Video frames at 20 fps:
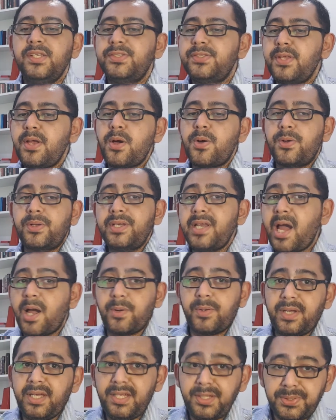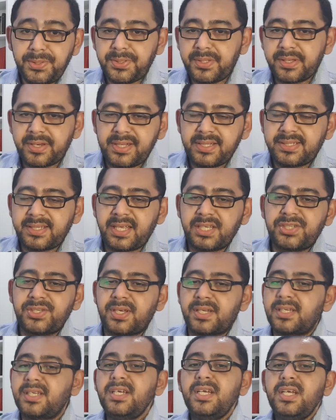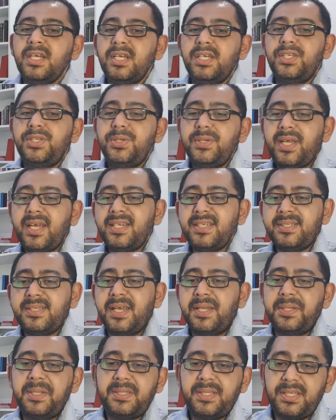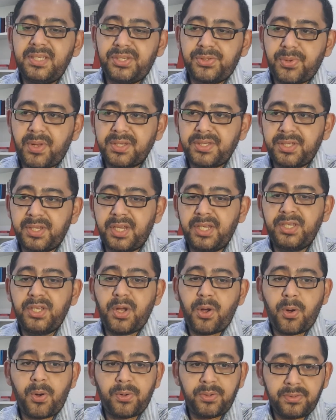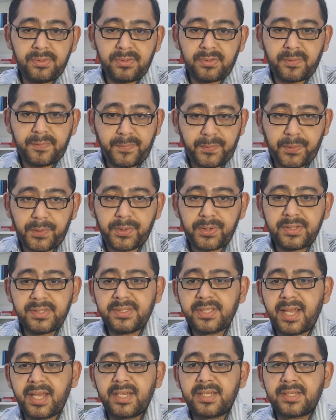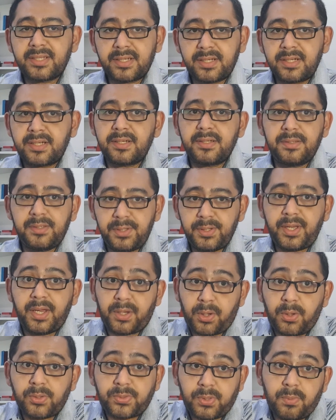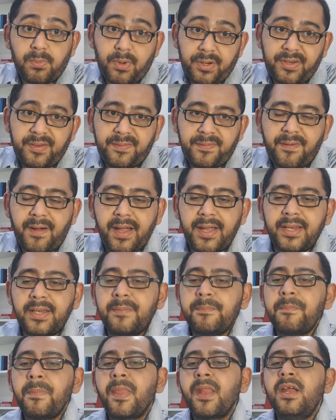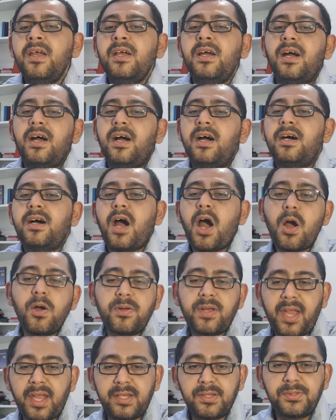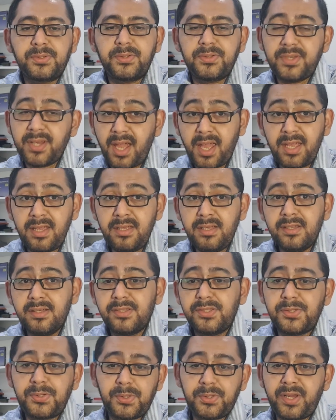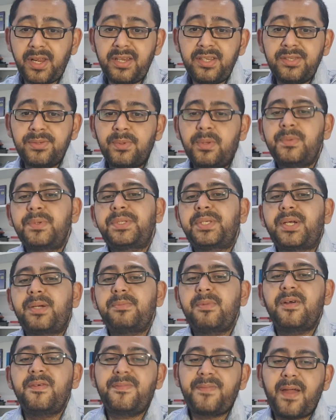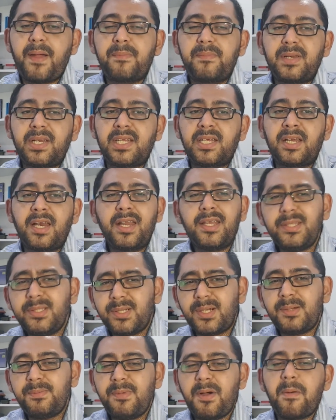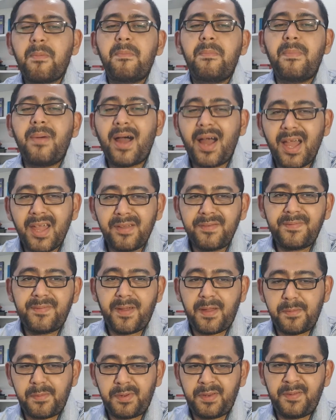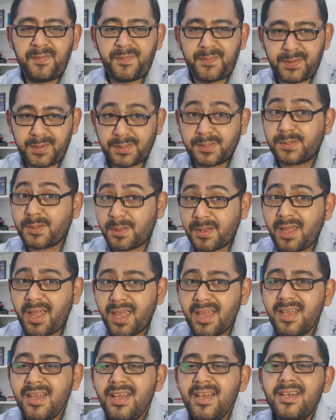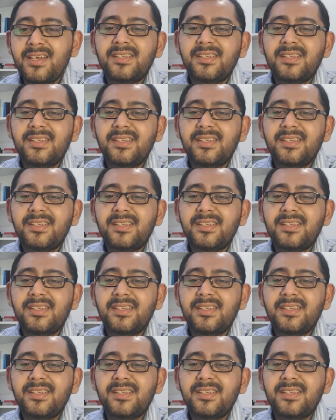So now into the session, you can say this instruction in your own, of course, and you can also modify it. Okay, today, students, we will talk about family. Let's talk about my family first, okay?